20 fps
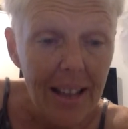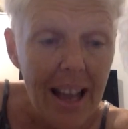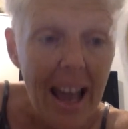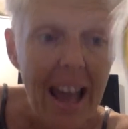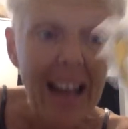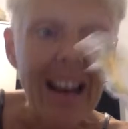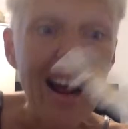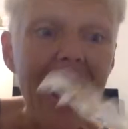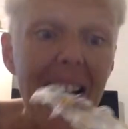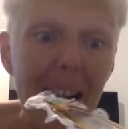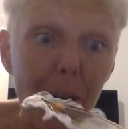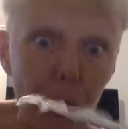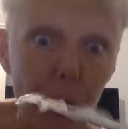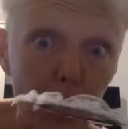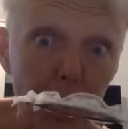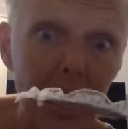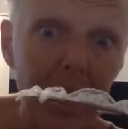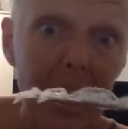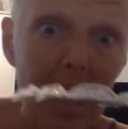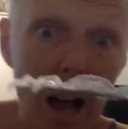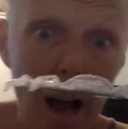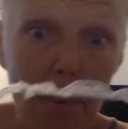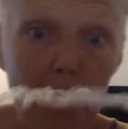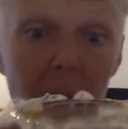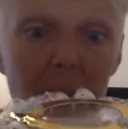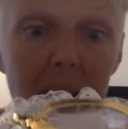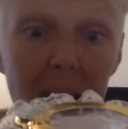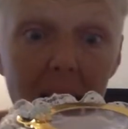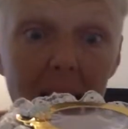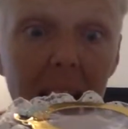And I'm
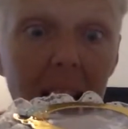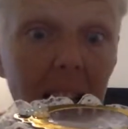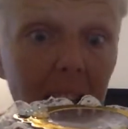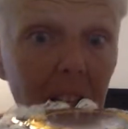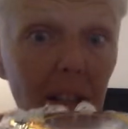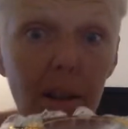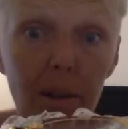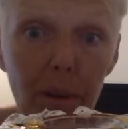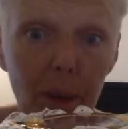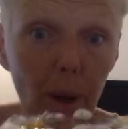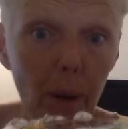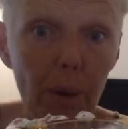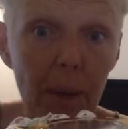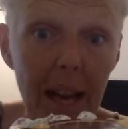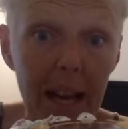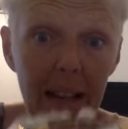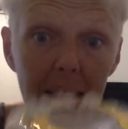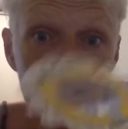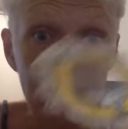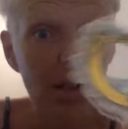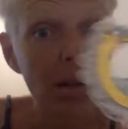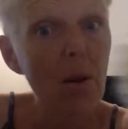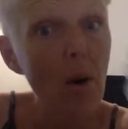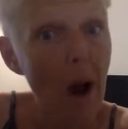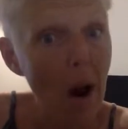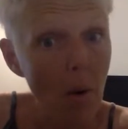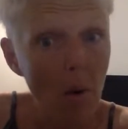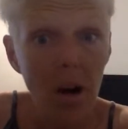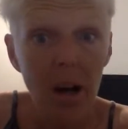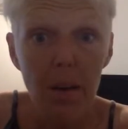studying it. You know that, because, you know,
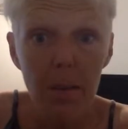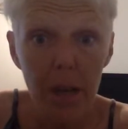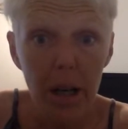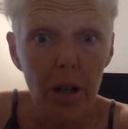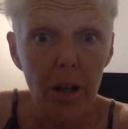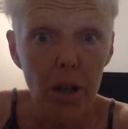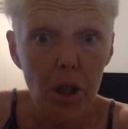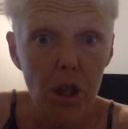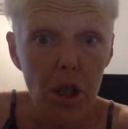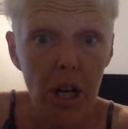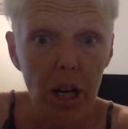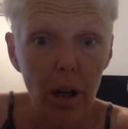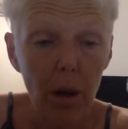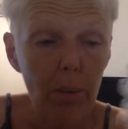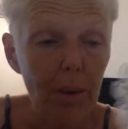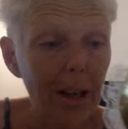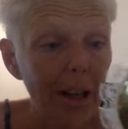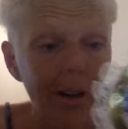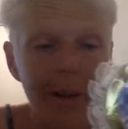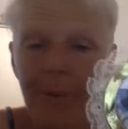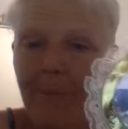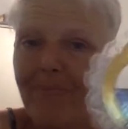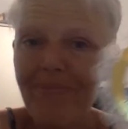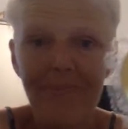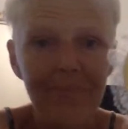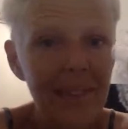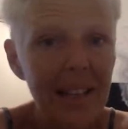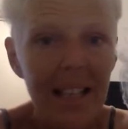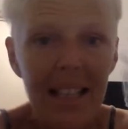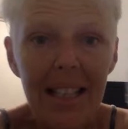I want to be a good shaker maker.
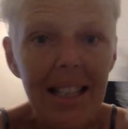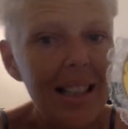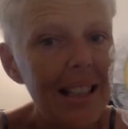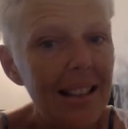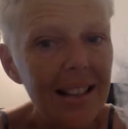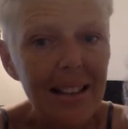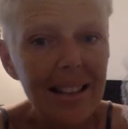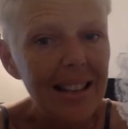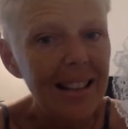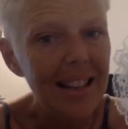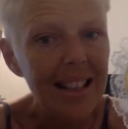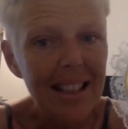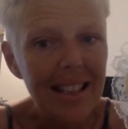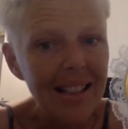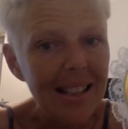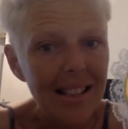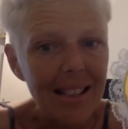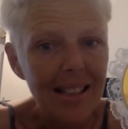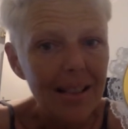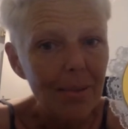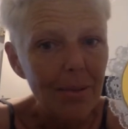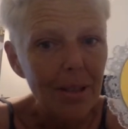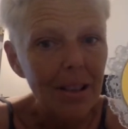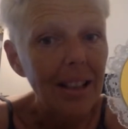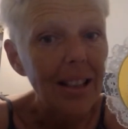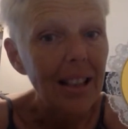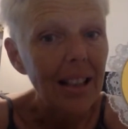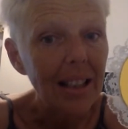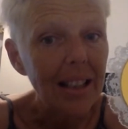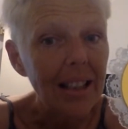This is
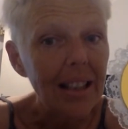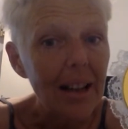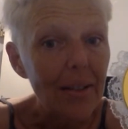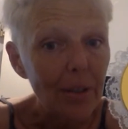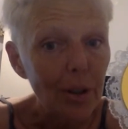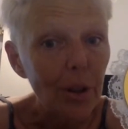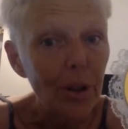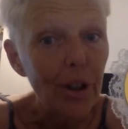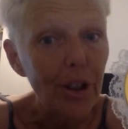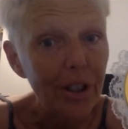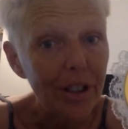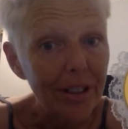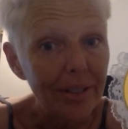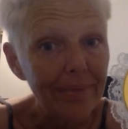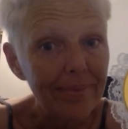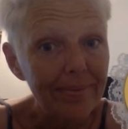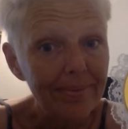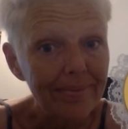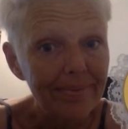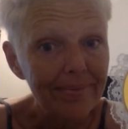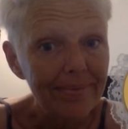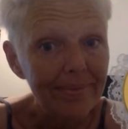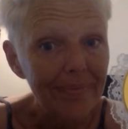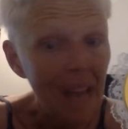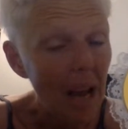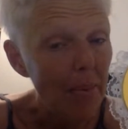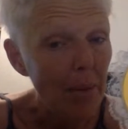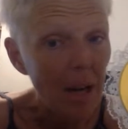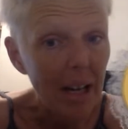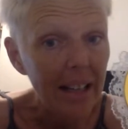Lily level good.
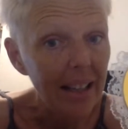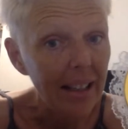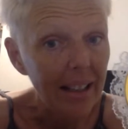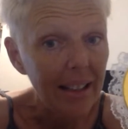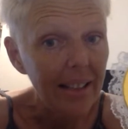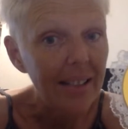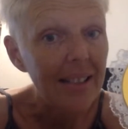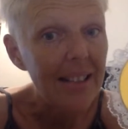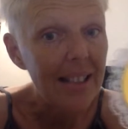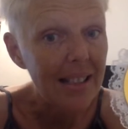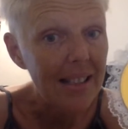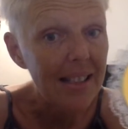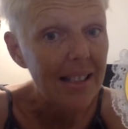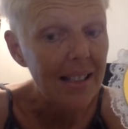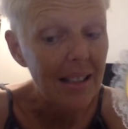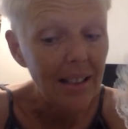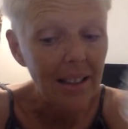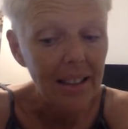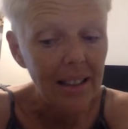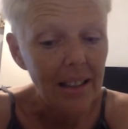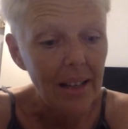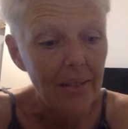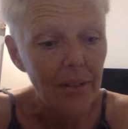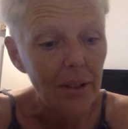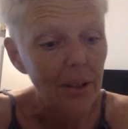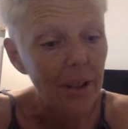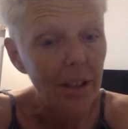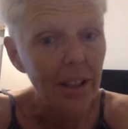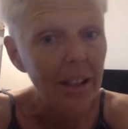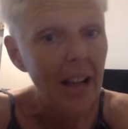I'm not kidding. This is Lily
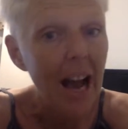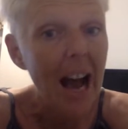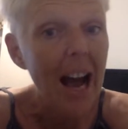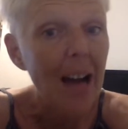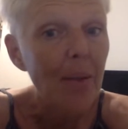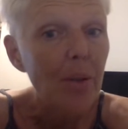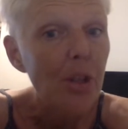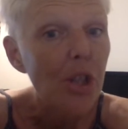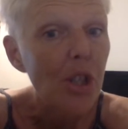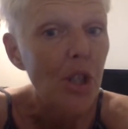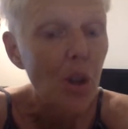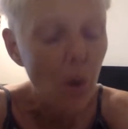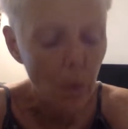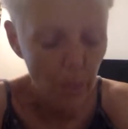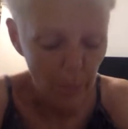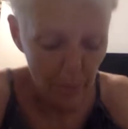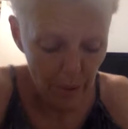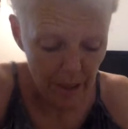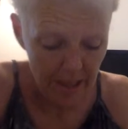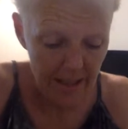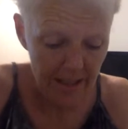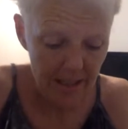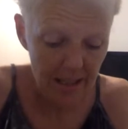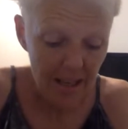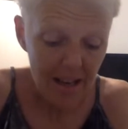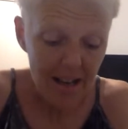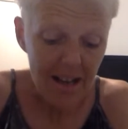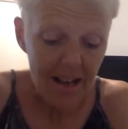level good. I was so impressed.